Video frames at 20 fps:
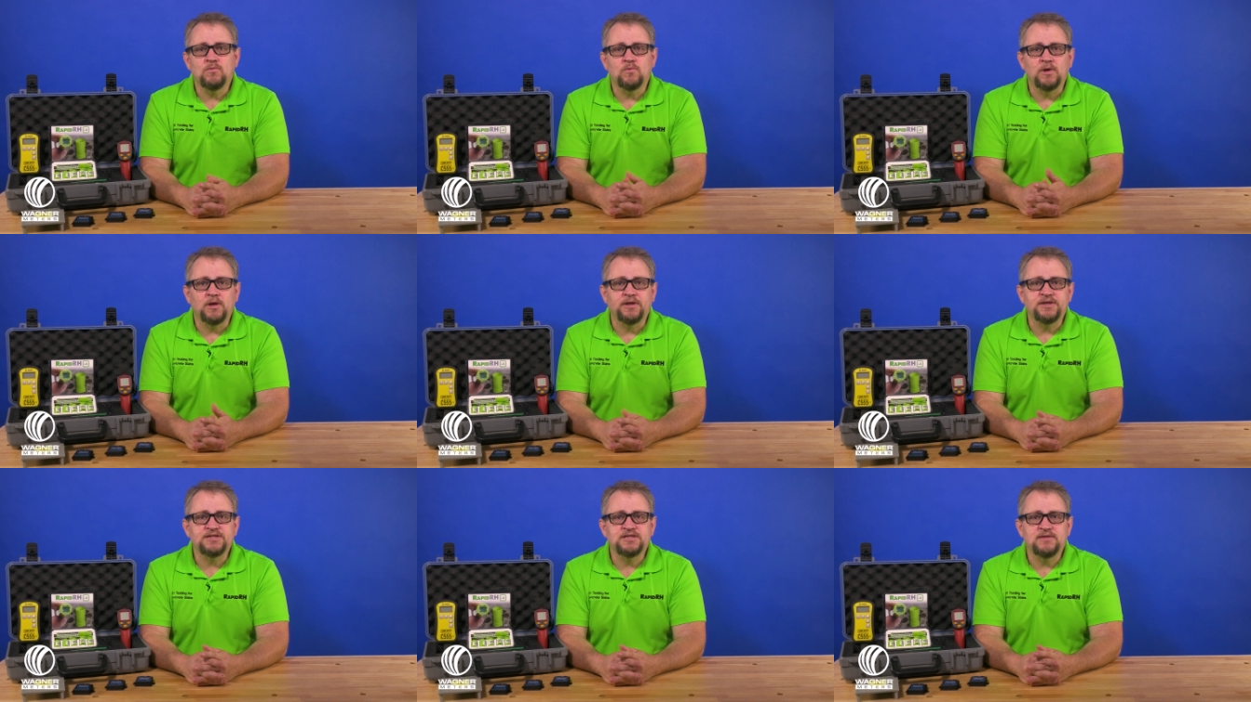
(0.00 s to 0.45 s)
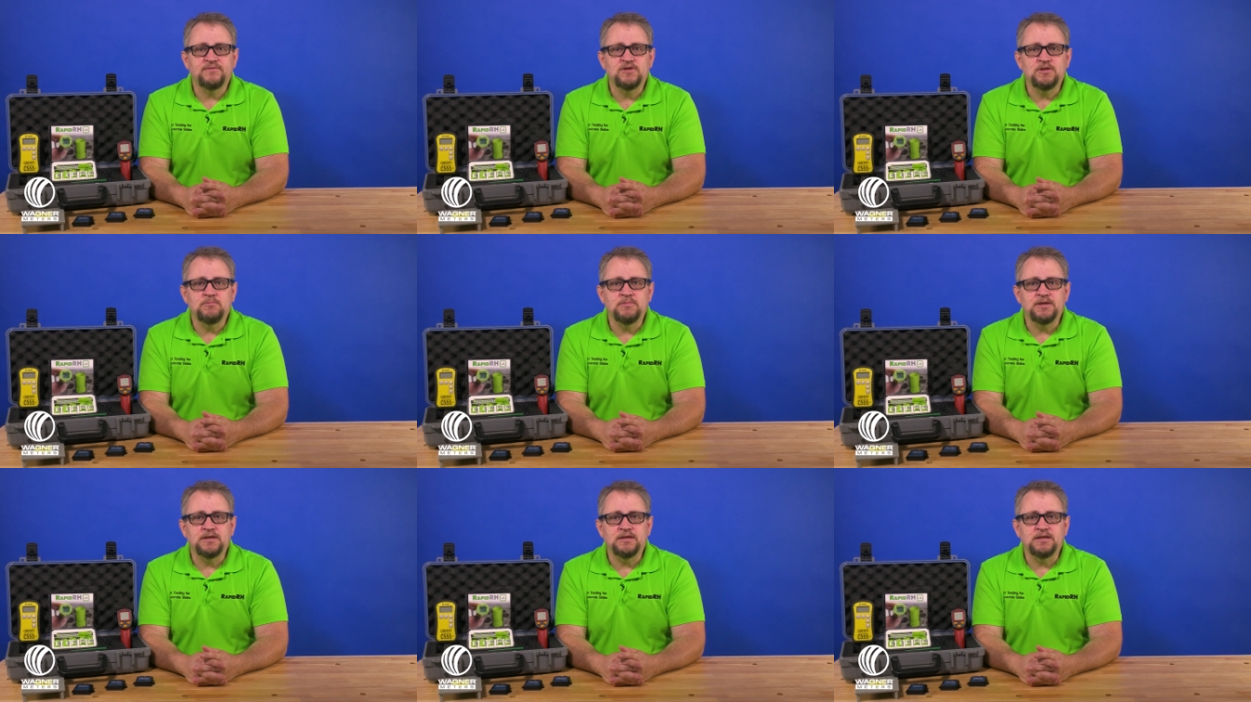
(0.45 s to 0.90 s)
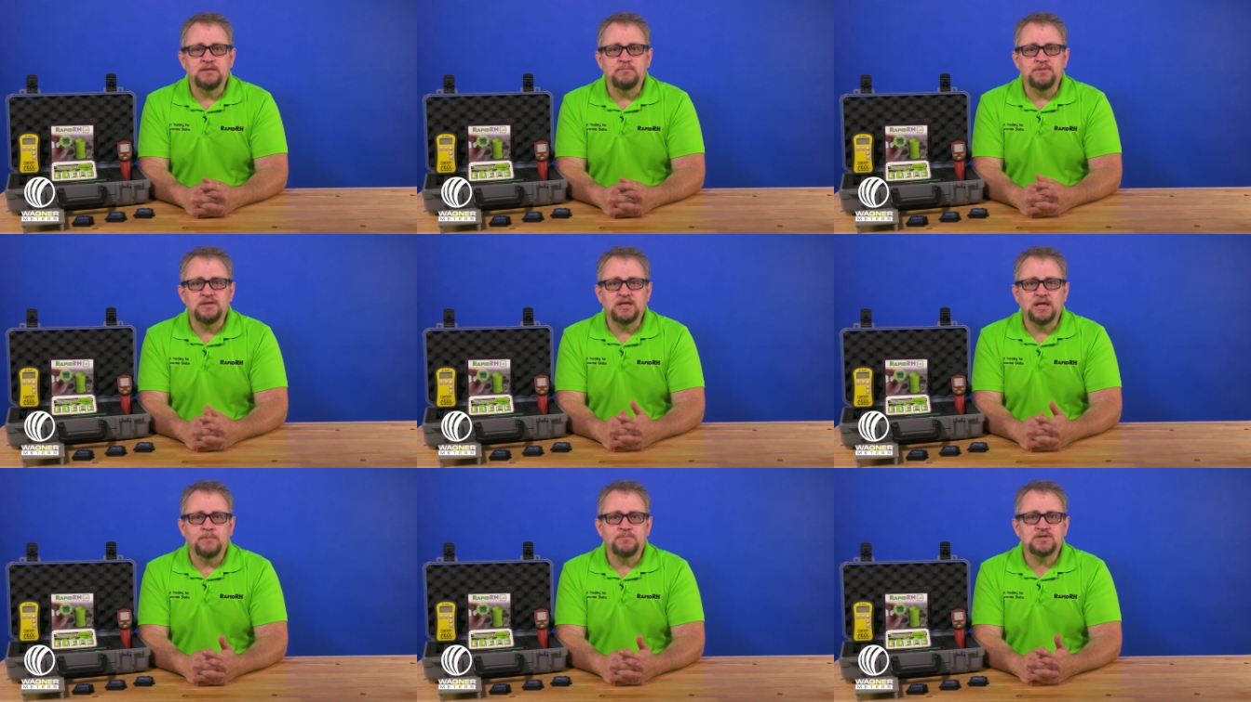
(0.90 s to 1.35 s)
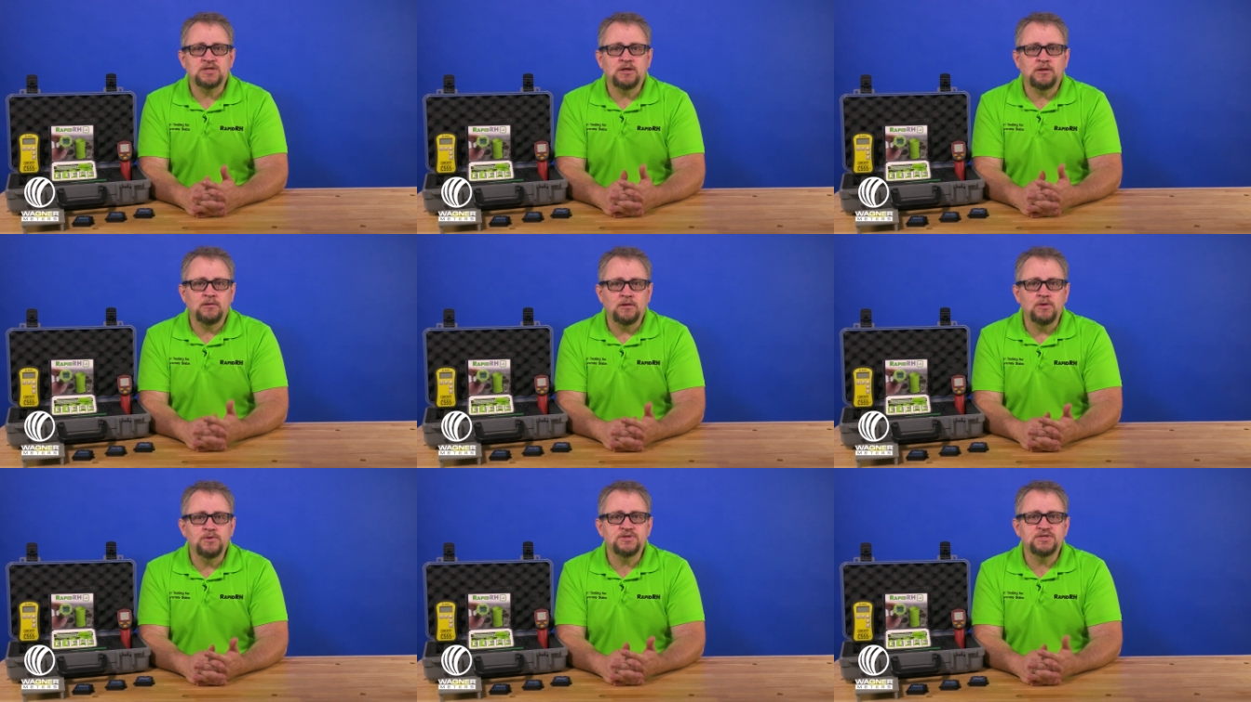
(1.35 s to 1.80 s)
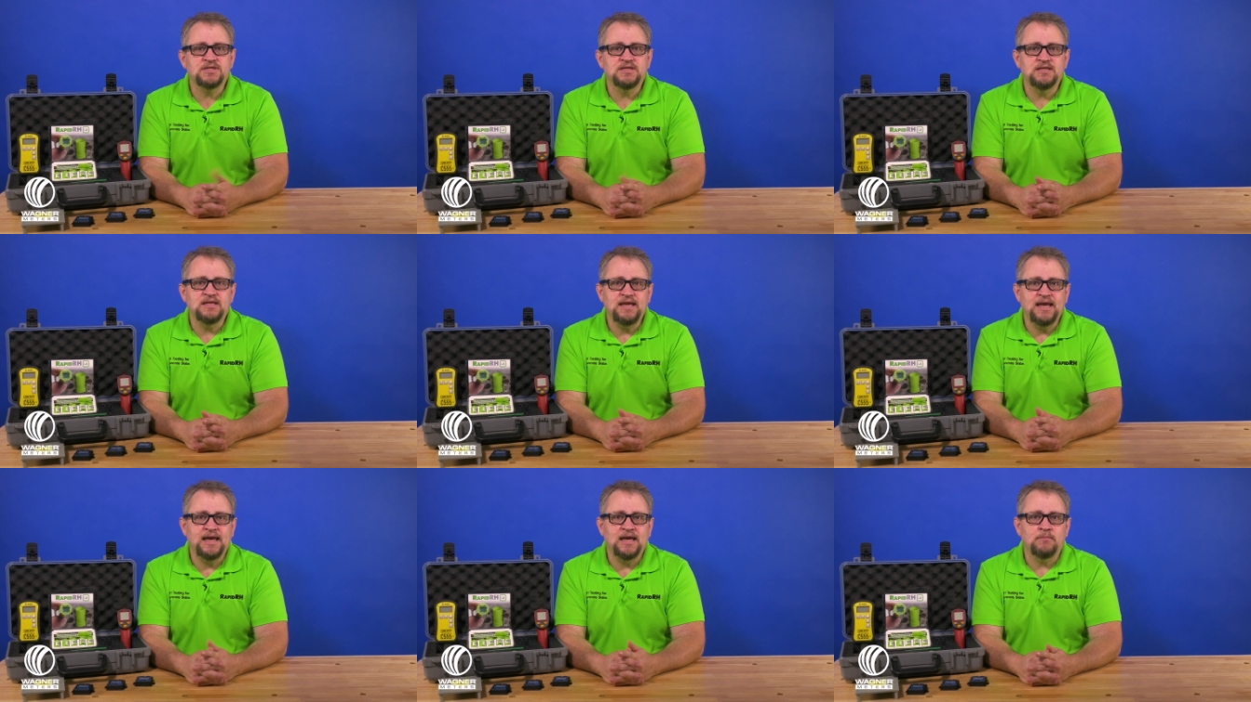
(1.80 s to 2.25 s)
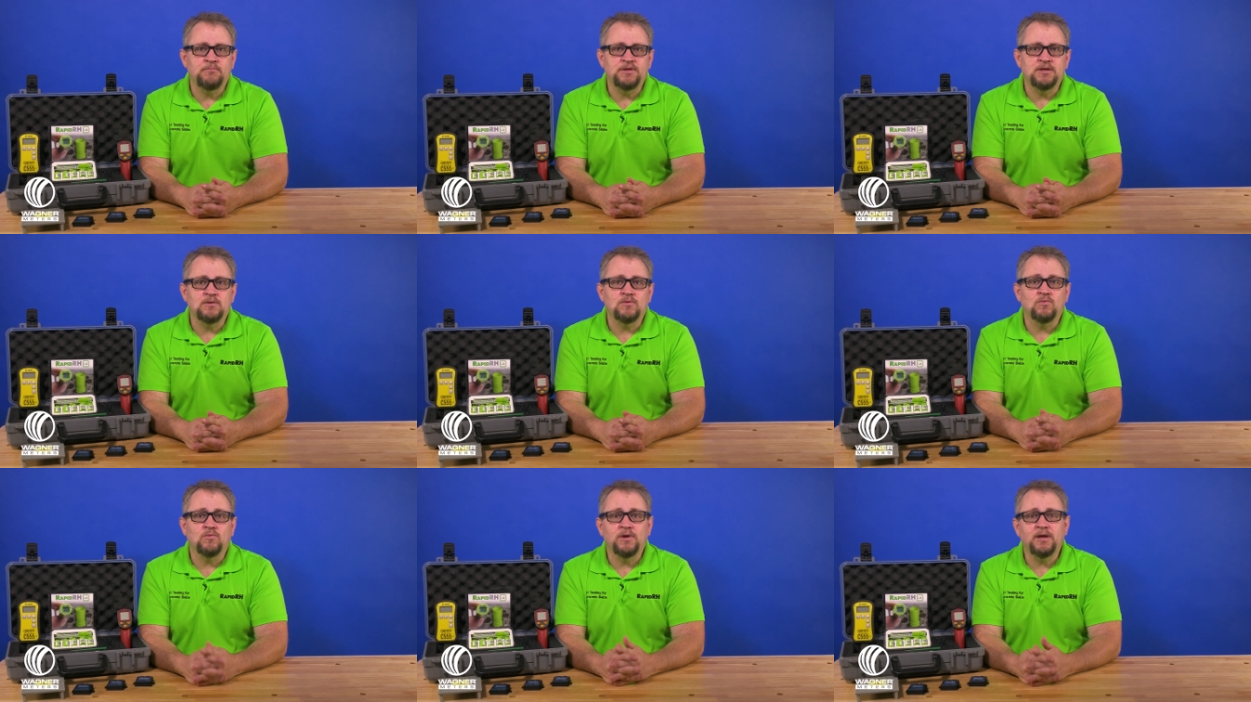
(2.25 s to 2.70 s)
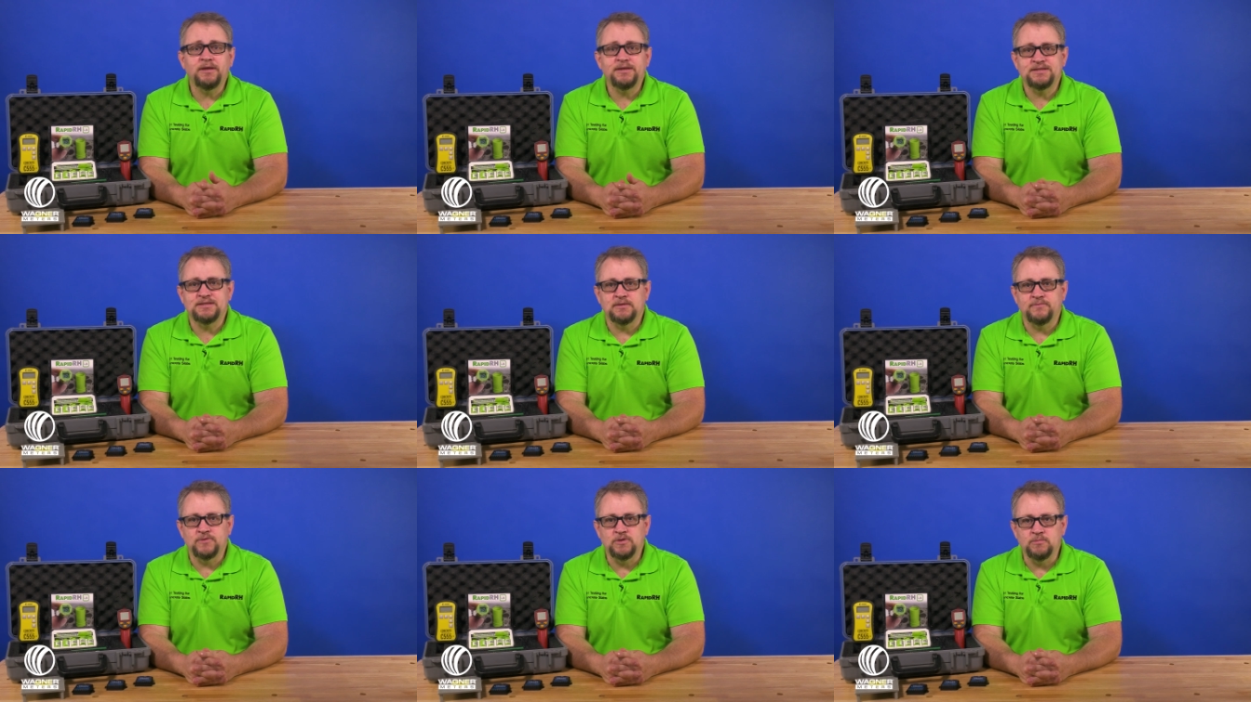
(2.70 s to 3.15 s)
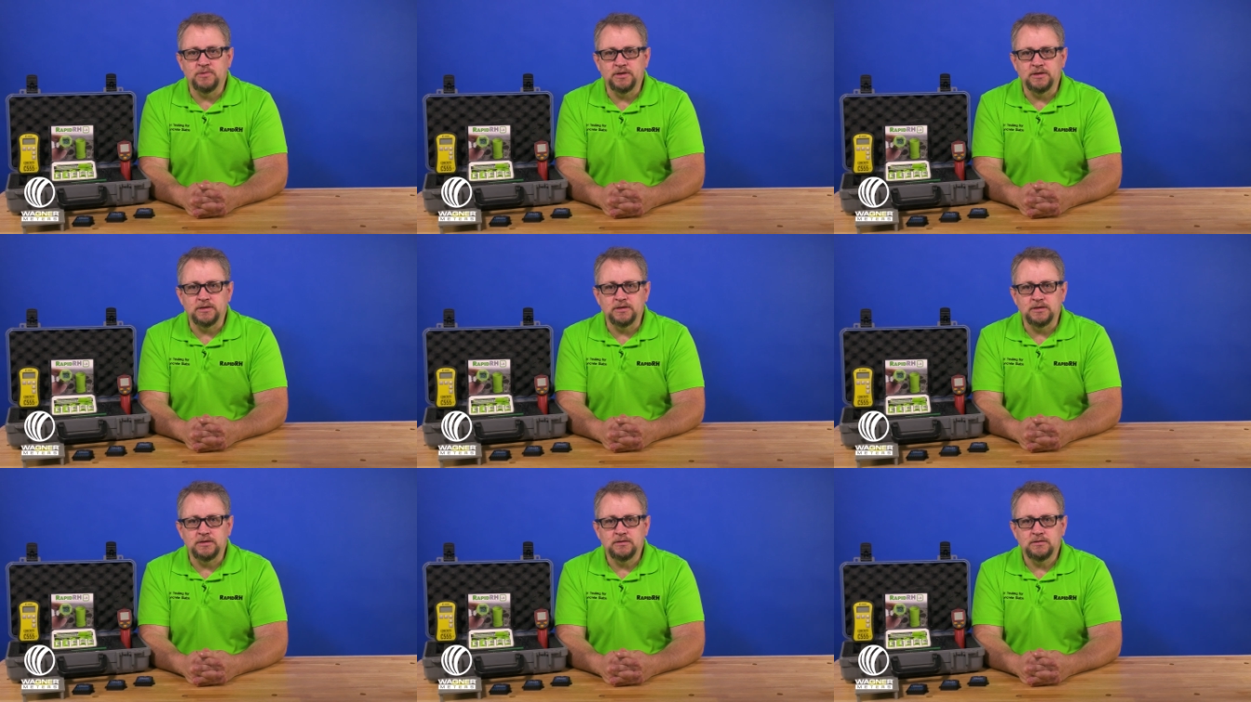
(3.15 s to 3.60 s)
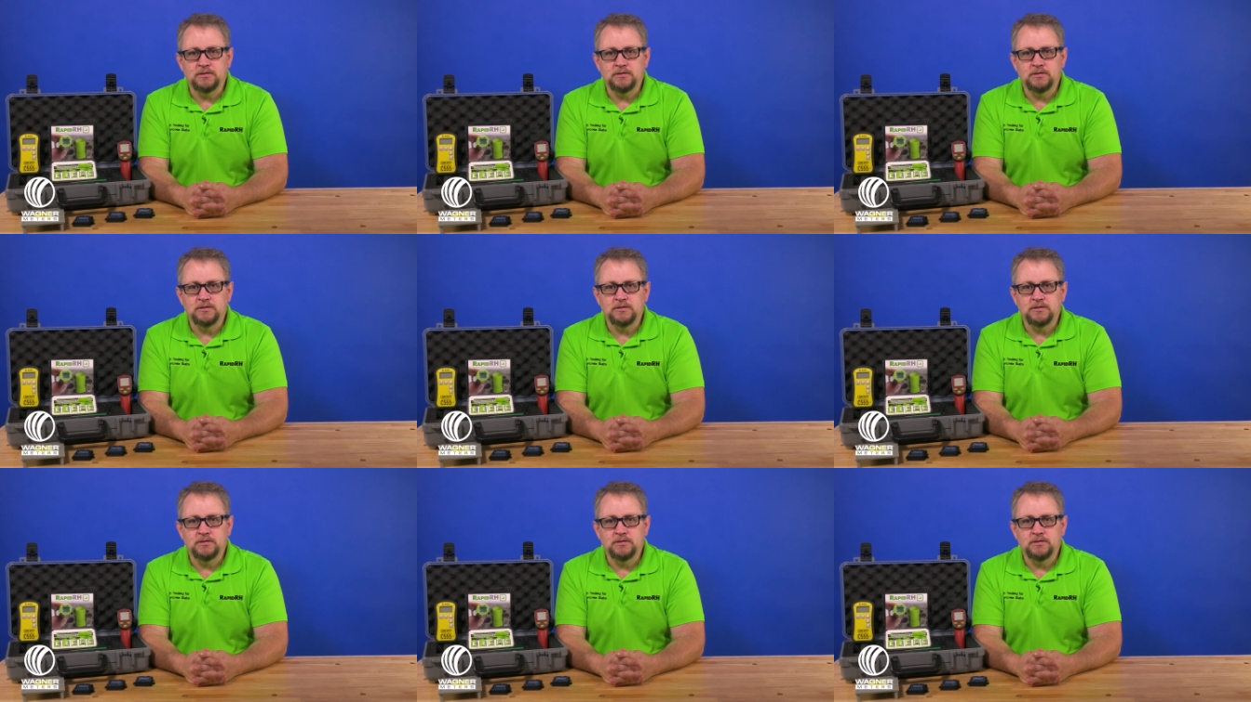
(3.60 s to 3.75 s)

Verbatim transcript: relative humidity becomes close to the ambient relative humidity.